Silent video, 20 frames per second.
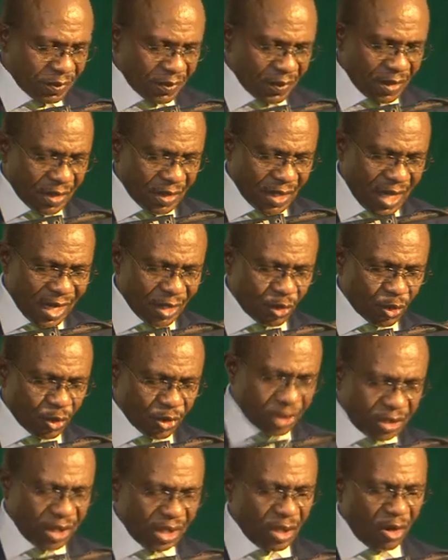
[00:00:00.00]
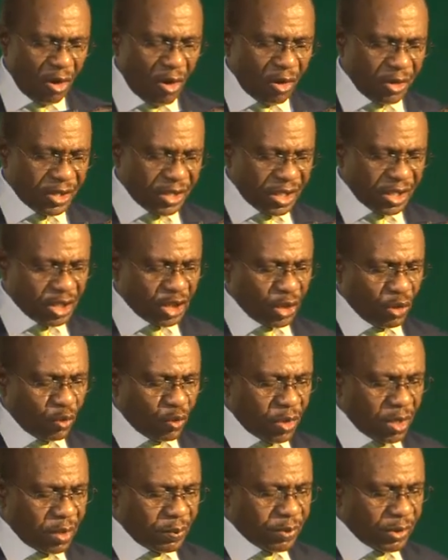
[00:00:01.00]
that routine audits
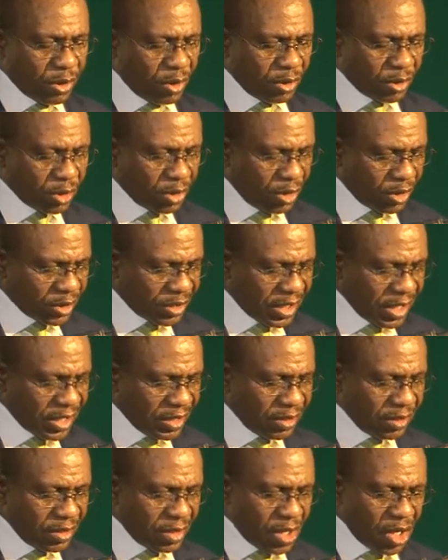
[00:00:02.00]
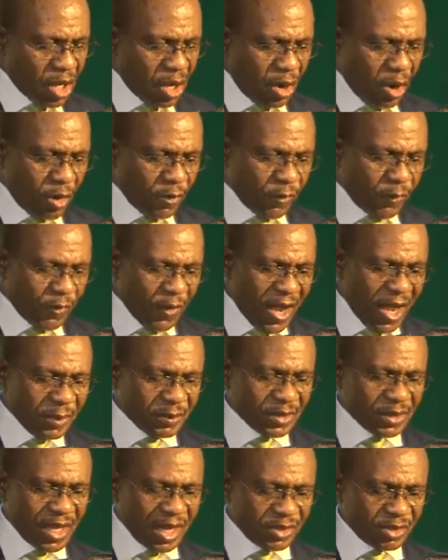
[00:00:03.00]
will be conducted on firms
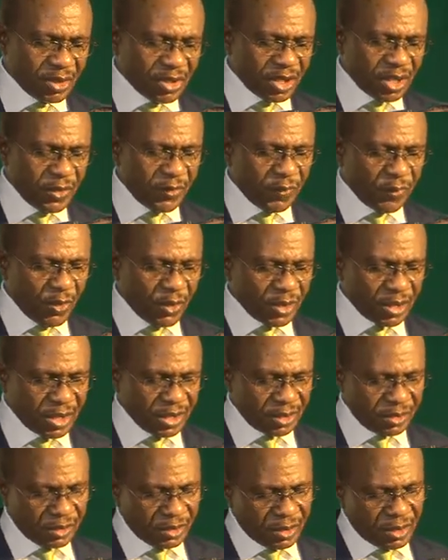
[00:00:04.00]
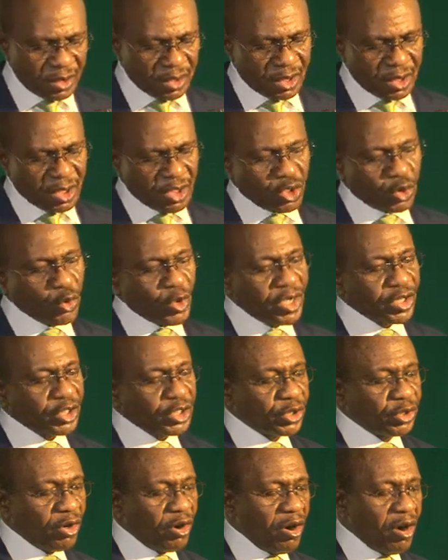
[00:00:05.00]
that receive funding to
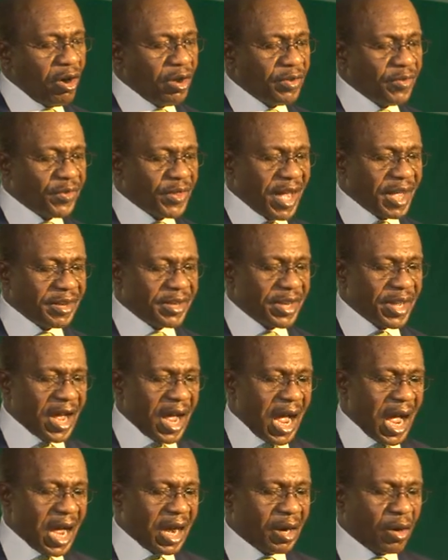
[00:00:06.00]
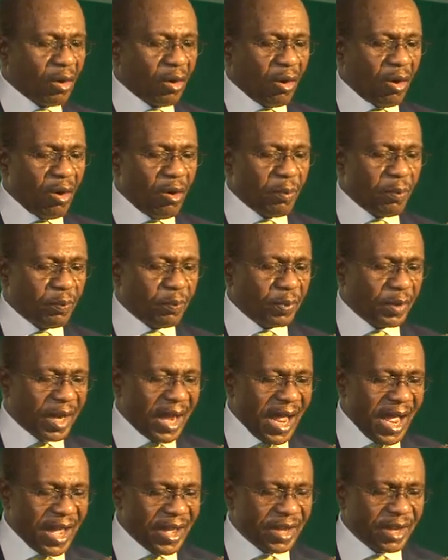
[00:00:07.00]
ensure that they are
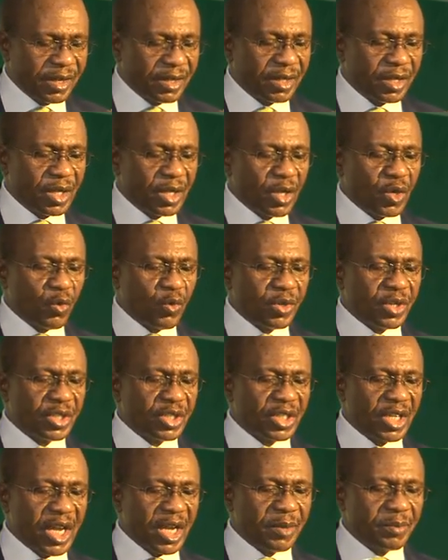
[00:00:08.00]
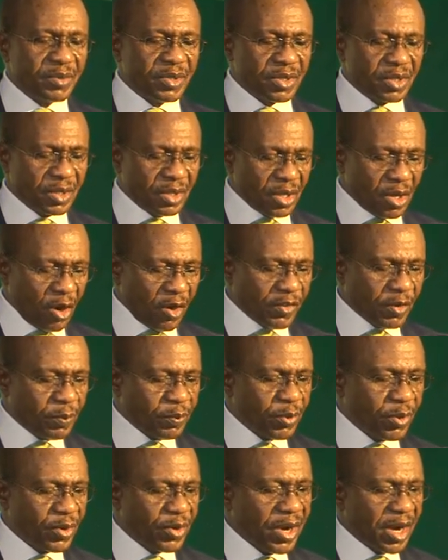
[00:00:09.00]
complying with the terms of the
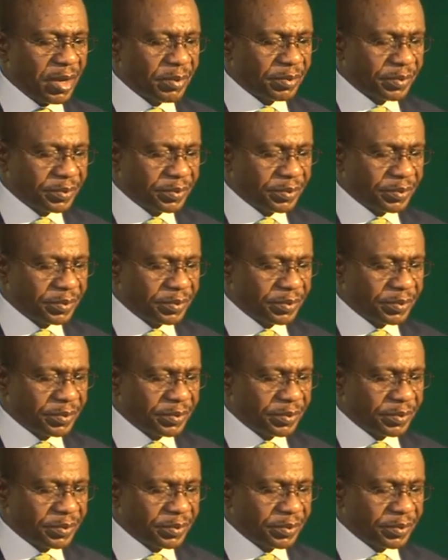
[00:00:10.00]
program.